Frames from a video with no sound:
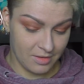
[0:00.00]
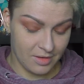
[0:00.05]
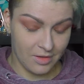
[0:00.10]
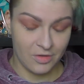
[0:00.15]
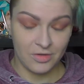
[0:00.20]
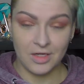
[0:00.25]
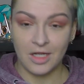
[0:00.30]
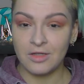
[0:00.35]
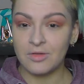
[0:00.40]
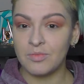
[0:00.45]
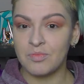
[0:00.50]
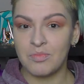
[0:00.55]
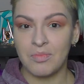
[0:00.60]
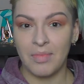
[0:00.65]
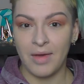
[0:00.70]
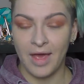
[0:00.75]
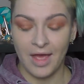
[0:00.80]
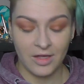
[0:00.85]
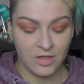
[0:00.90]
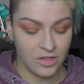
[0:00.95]
they're not
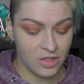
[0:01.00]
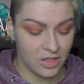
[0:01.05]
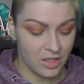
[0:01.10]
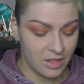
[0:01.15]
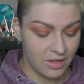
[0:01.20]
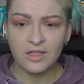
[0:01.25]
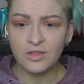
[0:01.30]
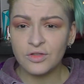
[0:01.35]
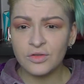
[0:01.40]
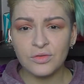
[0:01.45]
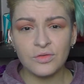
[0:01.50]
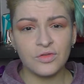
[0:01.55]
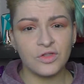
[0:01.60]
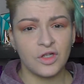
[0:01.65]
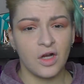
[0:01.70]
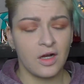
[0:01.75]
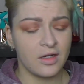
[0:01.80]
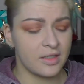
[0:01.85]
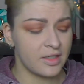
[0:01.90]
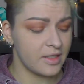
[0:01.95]
patchy, not too
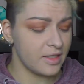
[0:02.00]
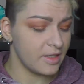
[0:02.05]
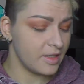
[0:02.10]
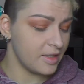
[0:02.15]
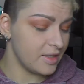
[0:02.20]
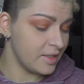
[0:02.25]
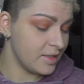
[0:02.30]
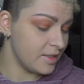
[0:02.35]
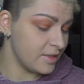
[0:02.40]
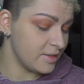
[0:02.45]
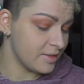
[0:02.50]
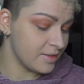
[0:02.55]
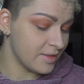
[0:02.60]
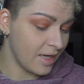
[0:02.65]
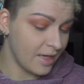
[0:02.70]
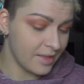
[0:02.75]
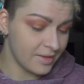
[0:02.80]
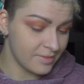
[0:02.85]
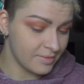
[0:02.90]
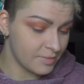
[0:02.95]
chalky,
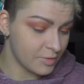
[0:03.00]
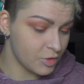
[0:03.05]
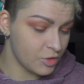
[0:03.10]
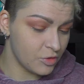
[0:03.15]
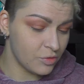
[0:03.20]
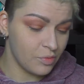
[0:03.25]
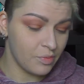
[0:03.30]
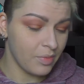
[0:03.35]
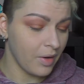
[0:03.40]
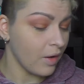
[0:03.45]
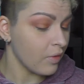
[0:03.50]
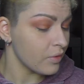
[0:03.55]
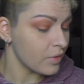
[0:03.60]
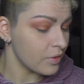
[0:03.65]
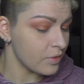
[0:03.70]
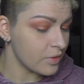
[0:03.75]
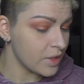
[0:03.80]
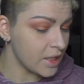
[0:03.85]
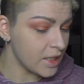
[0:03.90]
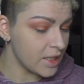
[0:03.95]
not too
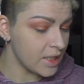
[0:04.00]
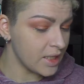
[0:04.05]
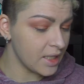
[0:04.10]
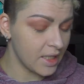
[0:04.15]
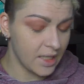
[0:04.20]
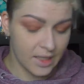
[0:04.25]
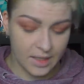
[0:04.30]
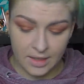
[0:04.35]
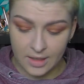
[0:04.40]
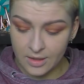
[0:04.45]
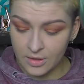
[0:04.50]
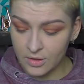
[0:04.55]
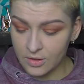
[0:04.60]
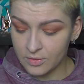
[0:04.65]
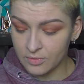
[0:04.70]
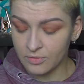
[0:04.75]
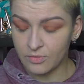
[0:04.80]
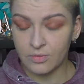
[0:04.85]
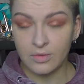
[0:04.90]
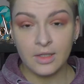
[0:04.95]
powdery, and
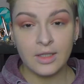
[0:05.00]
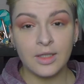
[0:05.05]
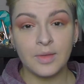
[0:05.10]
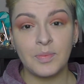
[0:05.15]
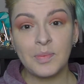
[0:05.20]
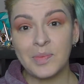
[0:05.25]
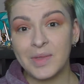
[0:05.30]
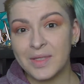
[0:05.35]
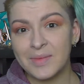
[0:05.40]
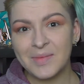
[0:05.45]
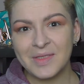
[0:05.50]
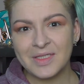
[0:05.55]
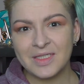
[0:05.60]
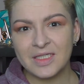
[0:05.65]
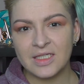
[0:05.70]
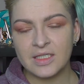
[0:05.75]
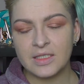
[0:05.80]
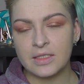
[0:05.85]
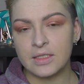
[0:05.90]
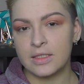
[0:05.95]
they're really
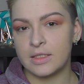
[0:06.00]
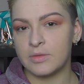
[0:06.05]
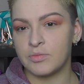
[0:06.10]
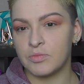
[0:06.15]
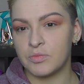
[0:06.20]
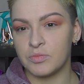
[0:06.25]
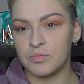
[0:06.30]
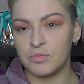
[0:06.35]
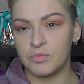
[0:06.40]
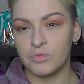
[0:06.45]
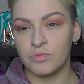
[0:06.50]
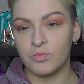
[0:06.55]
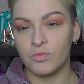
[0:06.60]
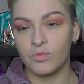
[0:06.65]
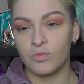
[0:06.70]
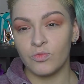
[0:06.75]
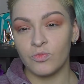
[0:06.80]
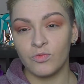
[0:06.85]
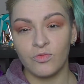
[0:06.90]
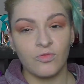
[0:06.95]
pigmented and
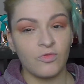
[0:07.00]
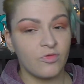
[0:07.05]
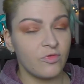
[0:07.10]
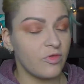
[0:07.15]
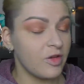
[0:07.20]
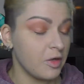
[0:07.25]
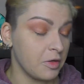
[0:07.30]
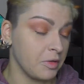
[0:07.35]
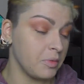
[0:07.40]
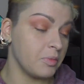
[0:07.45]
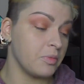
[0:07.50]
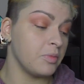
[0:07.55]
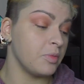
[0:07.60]
very